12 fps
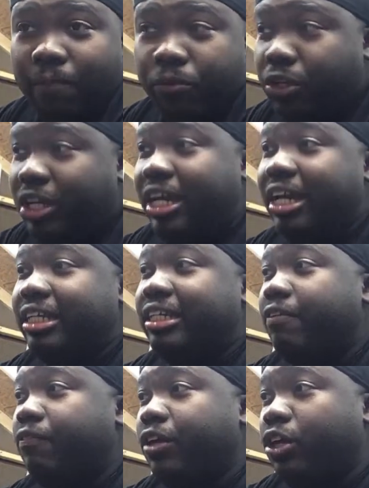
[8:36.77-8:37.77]
you can get a
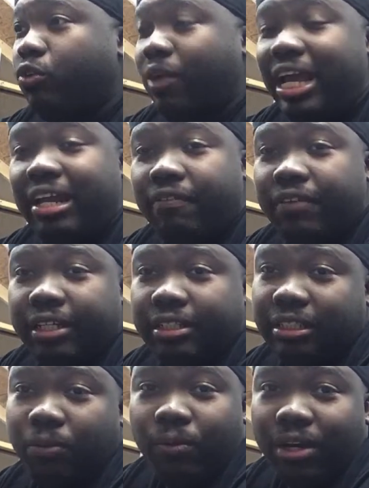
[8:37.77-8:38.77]
different grade of it
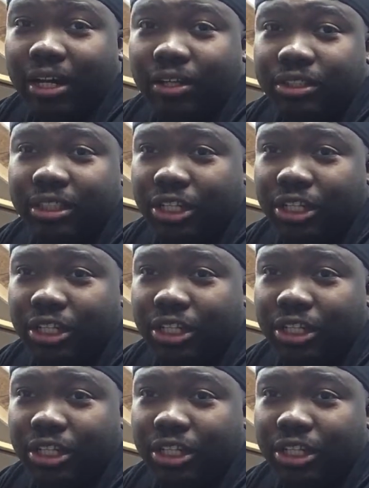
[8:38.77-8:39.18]
somewhere else.